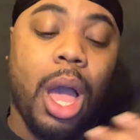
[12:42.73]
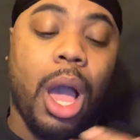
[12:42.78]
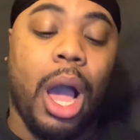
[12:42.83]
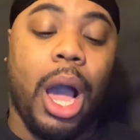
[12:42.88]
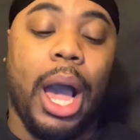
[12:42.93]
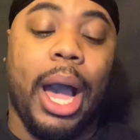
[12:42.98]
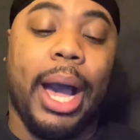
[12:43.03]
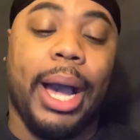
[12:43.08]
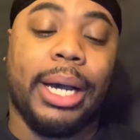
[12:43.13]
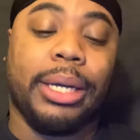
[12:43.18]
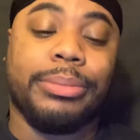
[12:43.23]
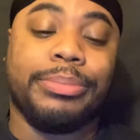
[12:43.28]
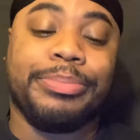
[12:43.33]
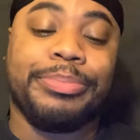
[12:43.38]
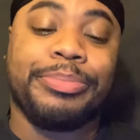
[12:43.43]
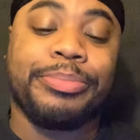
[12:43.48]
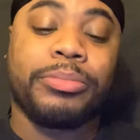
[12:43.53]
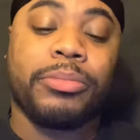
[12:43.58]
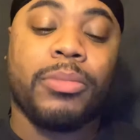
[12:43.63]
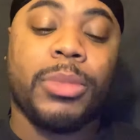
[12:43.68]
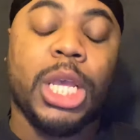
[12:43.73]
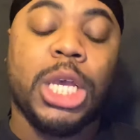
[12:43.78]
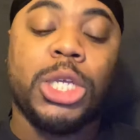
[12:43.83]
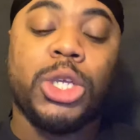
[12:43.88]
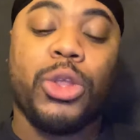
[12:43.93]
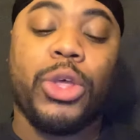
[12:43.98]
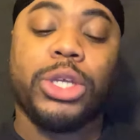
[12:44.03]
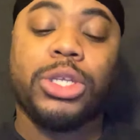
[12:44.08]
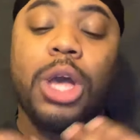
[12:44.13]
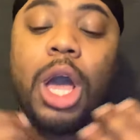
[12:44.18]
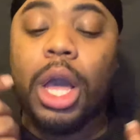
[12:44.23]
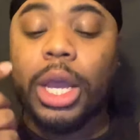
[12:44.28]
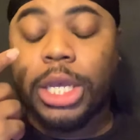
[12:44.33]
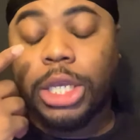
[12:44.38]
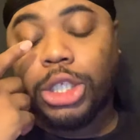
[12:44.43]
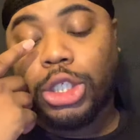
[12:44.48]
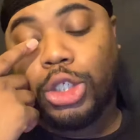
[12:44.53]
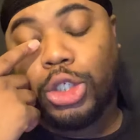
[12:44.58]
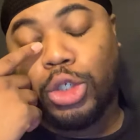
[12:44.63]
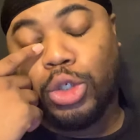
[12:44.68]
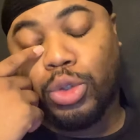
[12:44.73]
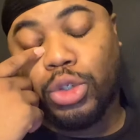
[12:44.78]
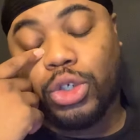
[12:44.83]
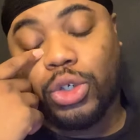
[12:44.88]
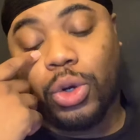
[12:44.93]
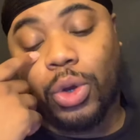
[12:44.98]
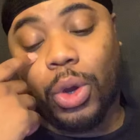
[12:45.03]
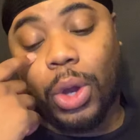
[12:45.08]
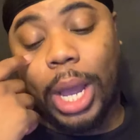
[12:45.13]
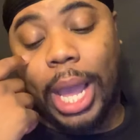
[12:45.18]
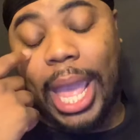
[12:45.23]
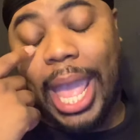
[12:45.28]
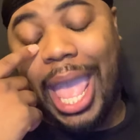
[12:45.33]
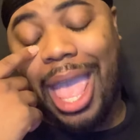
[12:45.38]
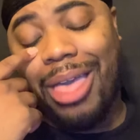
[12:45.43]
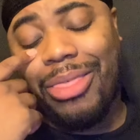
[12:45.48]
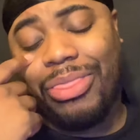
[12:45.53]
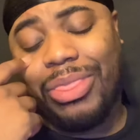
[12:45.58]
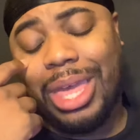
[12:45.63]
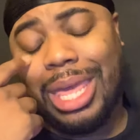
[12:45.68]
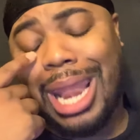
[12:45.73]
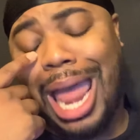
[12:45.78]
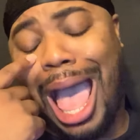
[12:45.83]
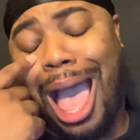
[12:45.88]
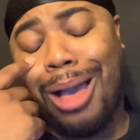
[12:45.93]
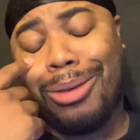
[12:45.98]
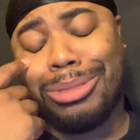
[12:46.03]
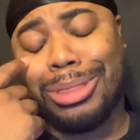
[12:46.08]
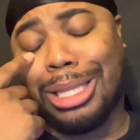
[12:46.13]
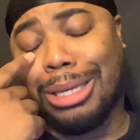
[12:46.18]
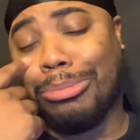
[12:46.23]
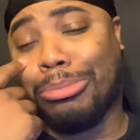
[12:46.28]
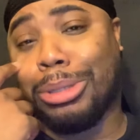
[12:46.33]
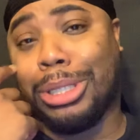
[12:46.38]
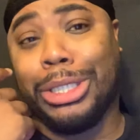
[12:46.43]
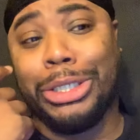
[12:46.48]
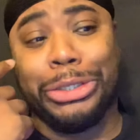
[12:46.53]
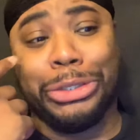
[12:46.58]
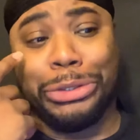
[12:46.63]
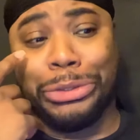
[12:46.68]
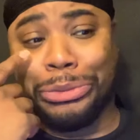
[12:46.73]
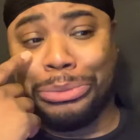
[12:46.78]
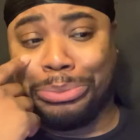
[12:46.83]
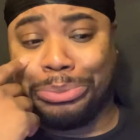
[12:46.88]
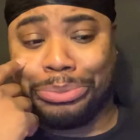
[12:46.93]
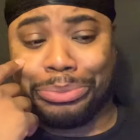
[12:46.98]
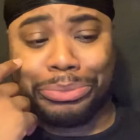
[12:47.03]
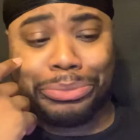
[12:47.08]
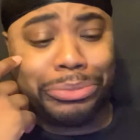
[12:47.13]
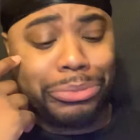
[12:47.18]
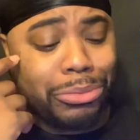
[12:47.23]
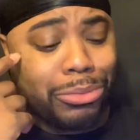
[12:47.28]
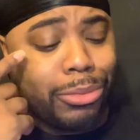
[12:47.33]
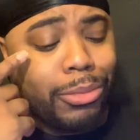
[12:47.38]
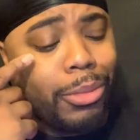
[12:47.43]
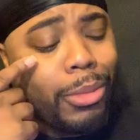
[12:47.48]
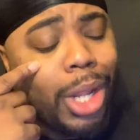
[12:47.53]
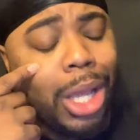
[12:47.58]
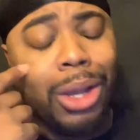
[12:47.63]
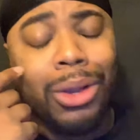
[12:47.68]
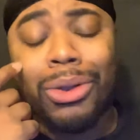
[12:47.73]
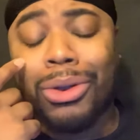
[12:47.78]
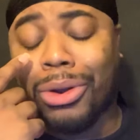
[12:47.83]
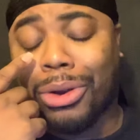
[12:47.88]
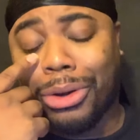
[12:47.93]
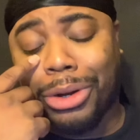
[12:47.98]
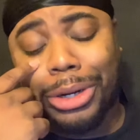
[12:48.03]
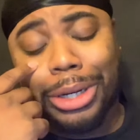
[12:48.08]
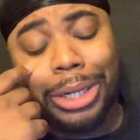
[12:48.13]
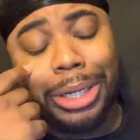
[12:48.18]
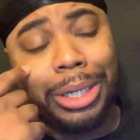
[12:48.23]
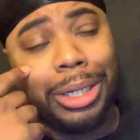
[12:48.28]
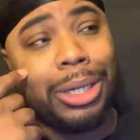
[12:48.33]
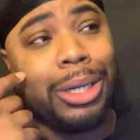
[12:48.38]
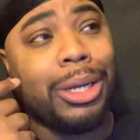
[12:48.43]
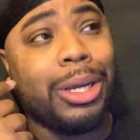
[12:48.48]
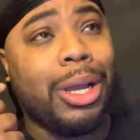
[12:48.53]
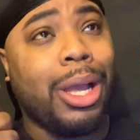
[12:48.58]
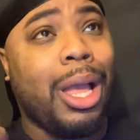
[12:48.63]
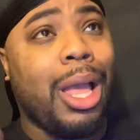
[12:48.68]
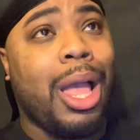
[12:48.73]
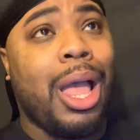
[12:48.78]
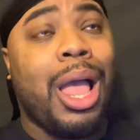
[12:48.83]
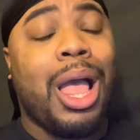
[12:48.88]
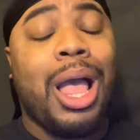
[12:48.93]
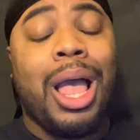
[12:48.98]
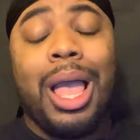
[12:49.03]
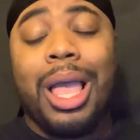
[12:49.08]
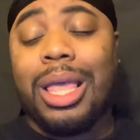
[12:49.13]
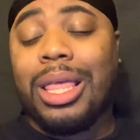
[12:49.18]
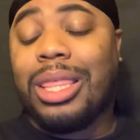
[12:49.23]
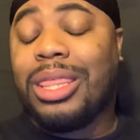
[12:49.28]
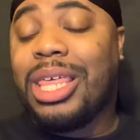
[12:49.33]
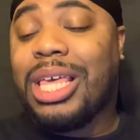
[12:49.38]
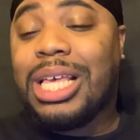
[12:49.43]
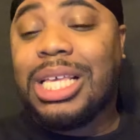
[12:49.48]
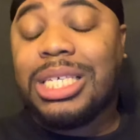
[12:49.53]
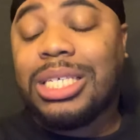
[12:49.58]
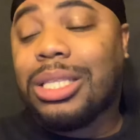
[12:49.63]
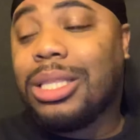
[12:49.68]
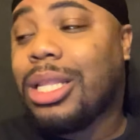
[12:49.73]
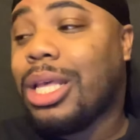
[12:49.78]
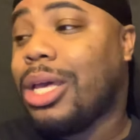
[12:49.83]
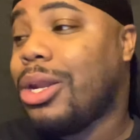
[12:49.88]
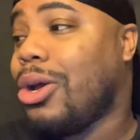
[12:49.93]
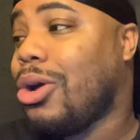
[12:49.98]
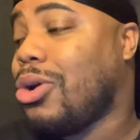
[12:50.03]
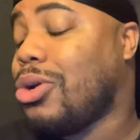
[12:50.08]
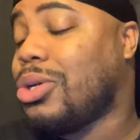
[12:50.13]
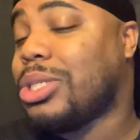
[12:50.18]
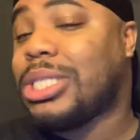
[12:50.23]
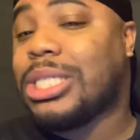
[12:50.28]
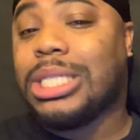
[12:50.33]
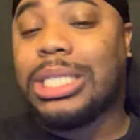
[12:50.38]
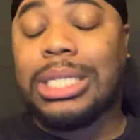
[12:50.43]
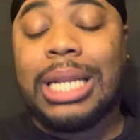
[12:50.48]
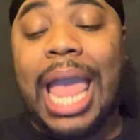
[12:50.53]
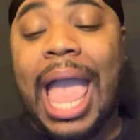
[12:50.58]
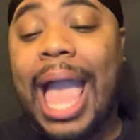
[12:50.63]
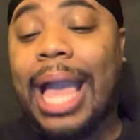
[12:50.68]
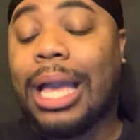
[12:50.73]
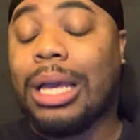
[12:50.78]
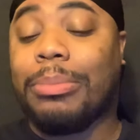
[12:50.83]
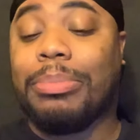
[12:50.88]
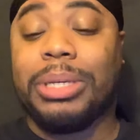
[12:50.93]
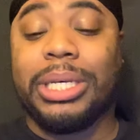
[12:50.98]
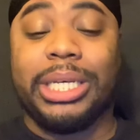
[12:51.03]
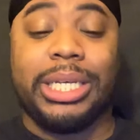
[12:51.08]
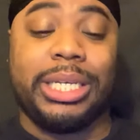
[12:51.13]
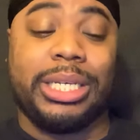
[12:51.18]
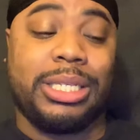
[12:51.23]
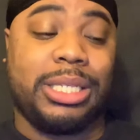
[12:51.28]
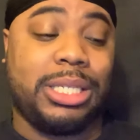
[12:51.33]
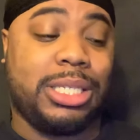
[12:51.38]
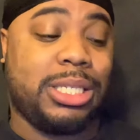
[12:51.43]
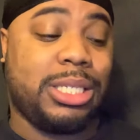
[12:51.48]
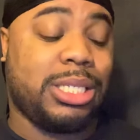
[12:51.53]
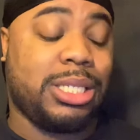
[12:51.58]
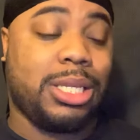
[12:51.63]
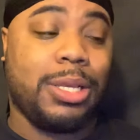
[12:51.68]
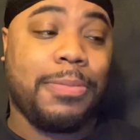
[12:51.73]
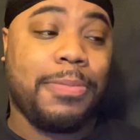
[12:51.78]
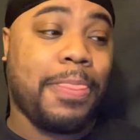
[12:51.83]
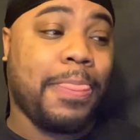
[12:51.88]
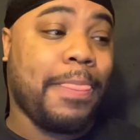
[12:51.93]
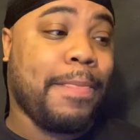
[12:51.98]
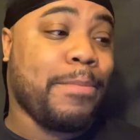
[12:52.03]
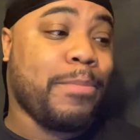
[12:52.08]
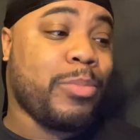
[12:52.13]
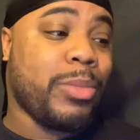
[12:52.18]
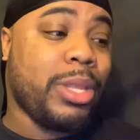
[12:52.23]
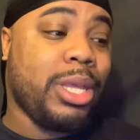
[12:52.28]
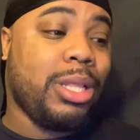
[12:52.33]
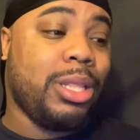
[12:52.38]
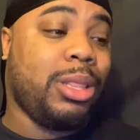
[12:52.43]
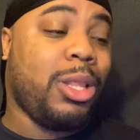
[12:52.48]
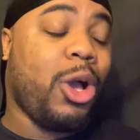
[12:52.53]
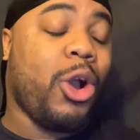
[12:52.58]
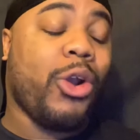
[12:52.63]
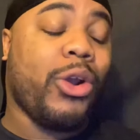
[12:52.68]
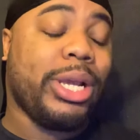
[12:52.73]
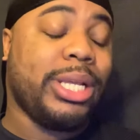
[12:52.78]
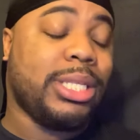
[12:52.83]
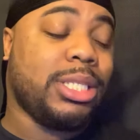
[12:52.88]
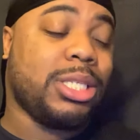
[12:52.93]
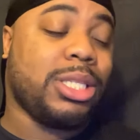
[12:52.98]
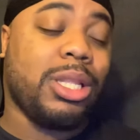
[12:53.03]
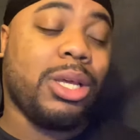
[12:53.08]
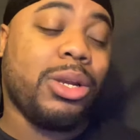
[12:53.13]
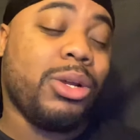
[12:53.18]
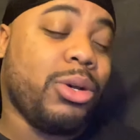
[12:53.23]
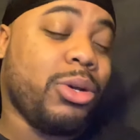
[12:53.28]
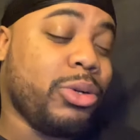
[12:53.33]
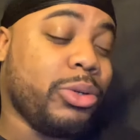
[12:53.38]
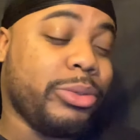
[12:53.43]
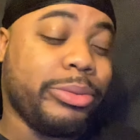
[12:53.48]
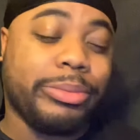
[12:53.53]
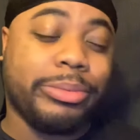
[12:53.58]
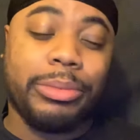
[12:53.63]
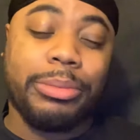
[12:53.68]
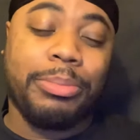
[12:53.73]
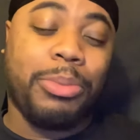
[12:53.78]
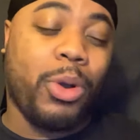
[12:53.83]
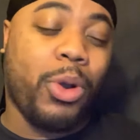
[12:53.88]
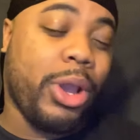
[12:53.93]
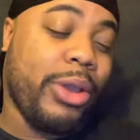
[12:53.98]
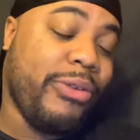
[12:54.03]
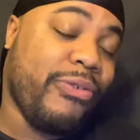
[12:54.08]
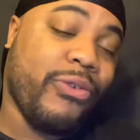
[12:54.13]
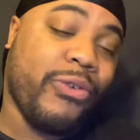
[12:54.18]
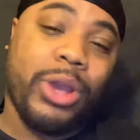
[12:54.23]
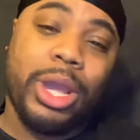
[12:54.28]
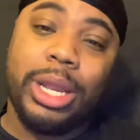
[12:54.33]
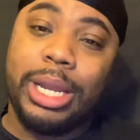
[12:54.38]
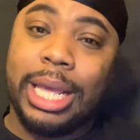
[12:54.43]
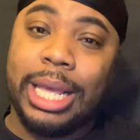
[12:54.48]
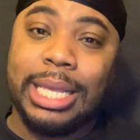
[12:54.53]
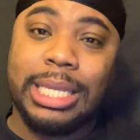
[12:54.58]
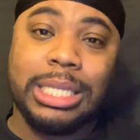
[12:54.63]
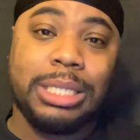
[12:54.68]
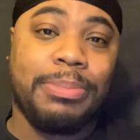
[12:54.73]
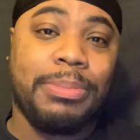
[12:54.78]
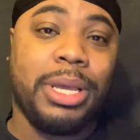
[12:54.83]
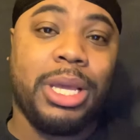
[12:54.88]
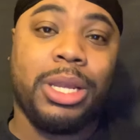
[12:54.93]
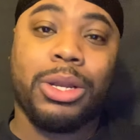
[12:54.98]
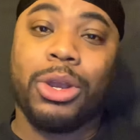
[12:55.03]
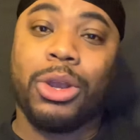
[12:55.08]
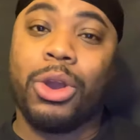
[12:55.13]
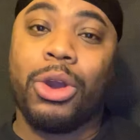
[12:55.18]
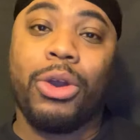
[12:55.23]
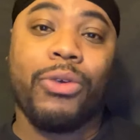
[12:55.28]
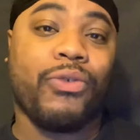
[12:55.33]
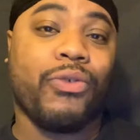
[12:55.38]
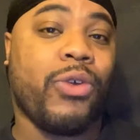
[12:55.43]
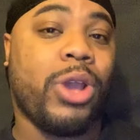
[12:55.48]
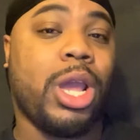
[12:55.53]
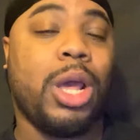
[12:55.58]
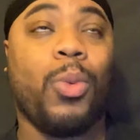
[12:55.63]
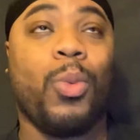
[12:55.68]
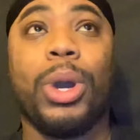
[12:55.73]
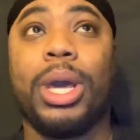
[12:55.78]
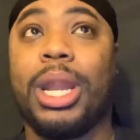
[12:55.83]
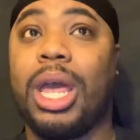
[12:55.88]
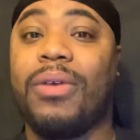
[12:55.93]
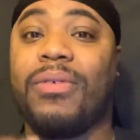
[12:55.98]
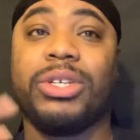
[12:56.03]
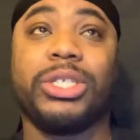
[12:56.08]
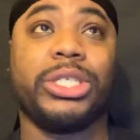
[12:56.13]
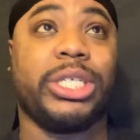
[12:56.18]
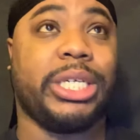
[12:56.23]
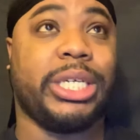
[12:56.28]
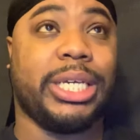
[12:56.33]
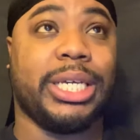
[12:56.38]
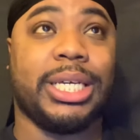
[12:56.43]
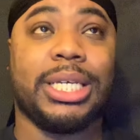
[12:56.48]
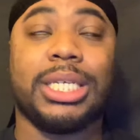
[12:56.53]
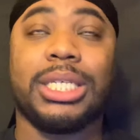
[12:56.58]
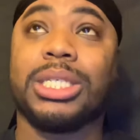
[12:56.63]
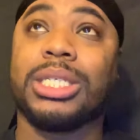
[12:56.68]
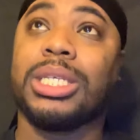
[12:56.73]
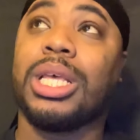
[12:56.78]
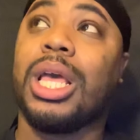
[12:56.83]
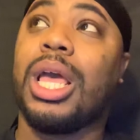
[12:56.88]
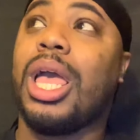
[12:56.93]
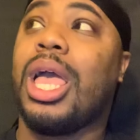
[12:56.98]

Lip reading: So they're talking to Troy, and then out the blue, girl, this little snagapus, Lauren's little boyfriend, husband, girlfriend, whatever she is,